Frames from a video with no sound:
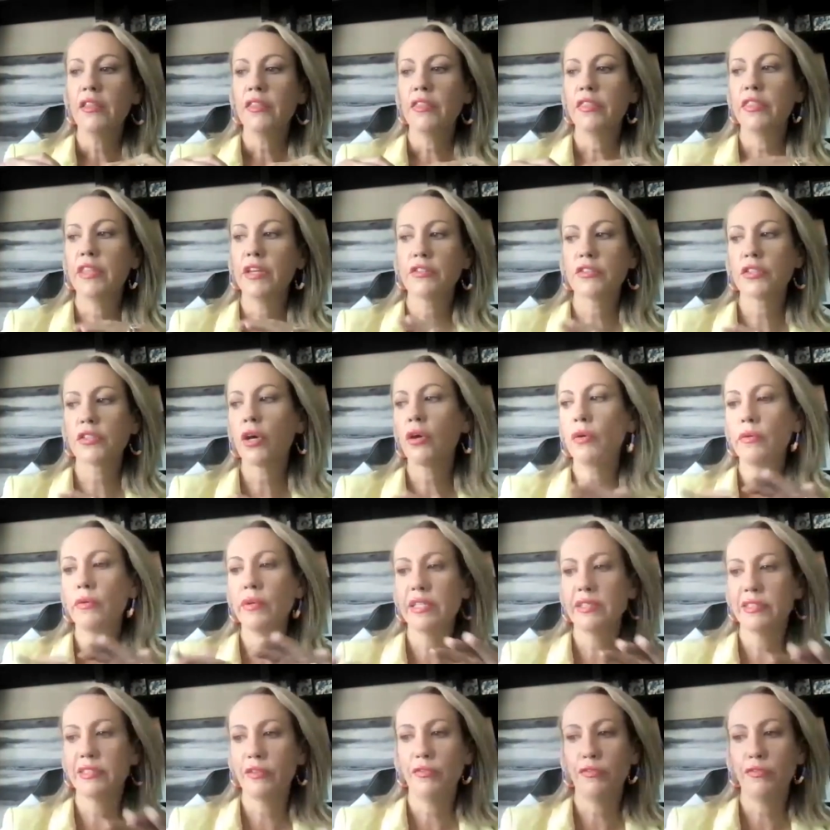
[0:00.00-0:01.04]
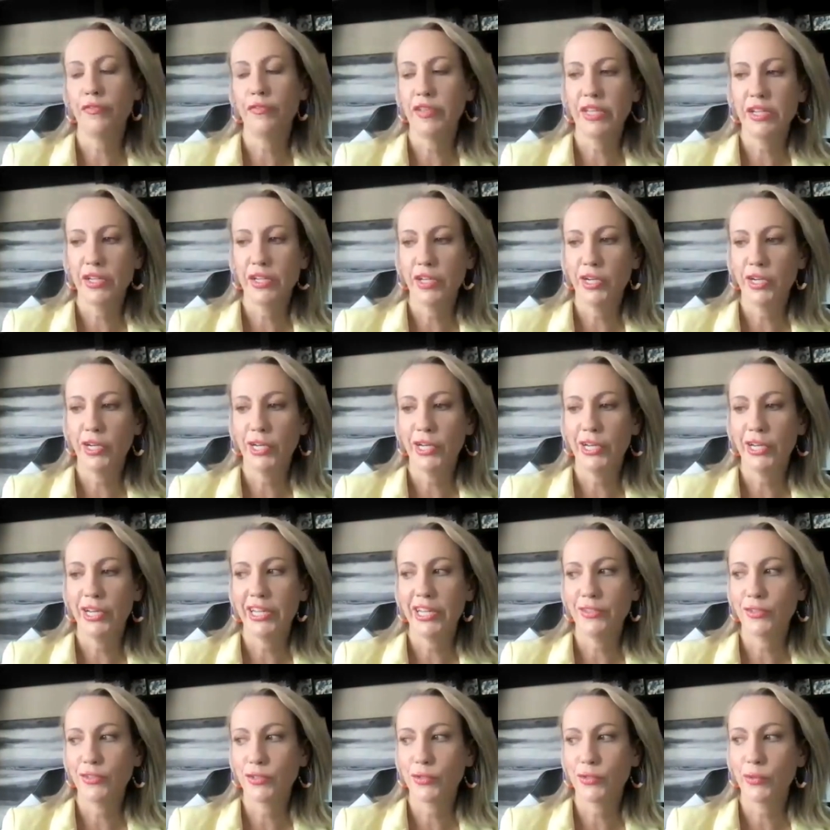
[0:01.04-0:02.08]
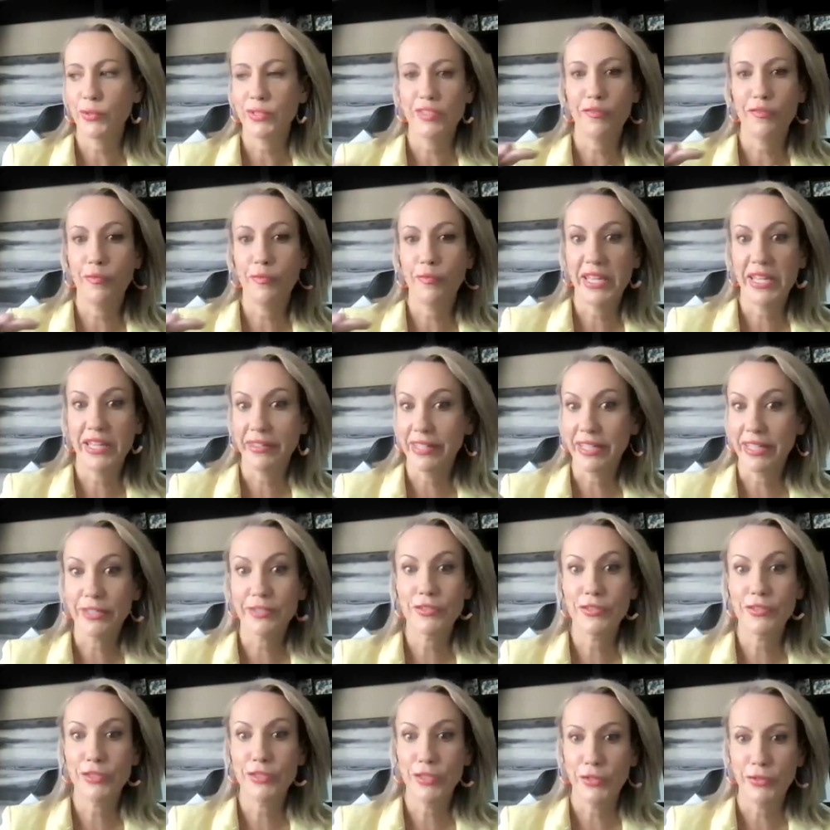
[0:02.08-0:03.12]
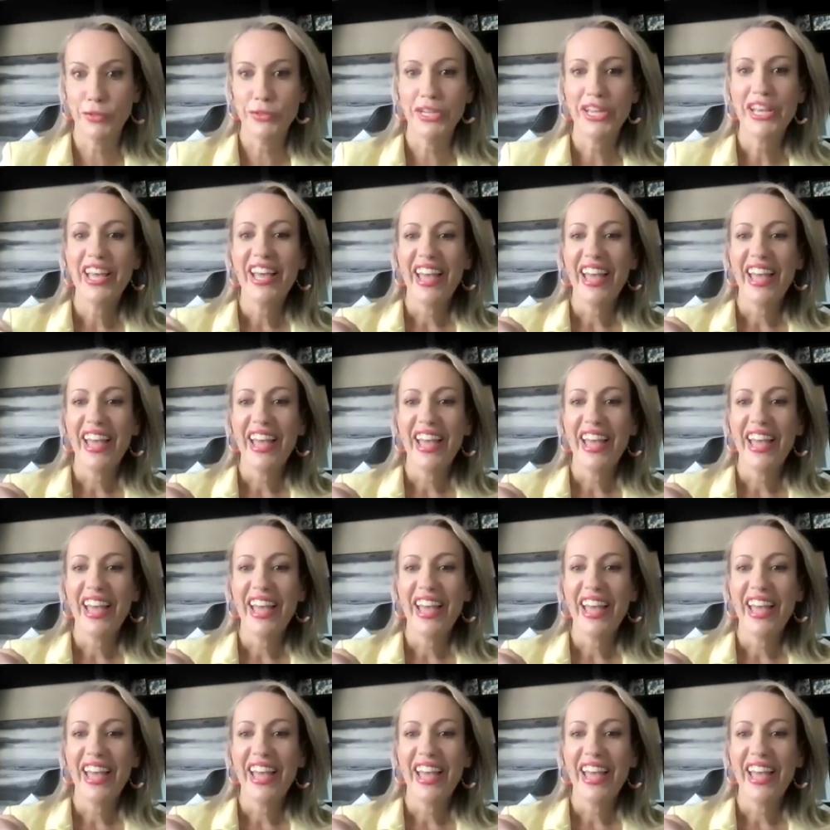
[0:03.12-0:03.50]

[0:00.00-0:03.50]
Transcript: there's always a fear in schools of being like sued.